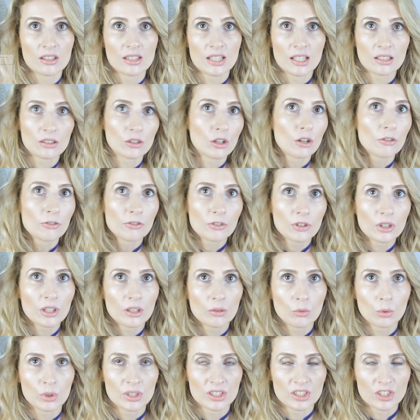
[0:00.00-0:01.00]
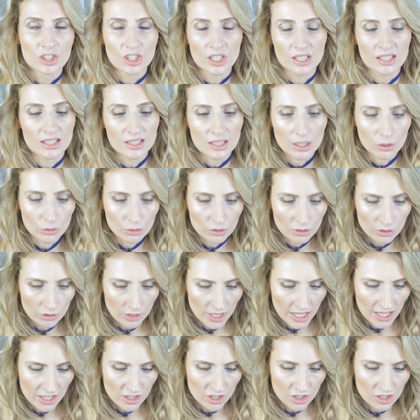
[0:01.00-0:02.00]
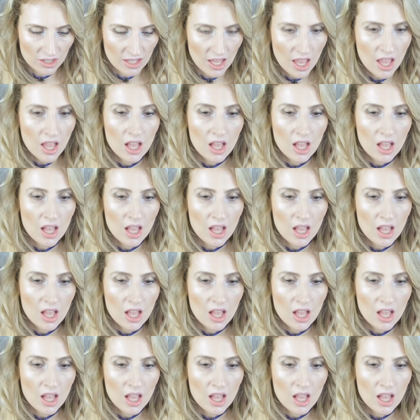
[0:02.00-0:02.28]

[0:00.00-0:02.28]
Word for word: That offer was just outrageous.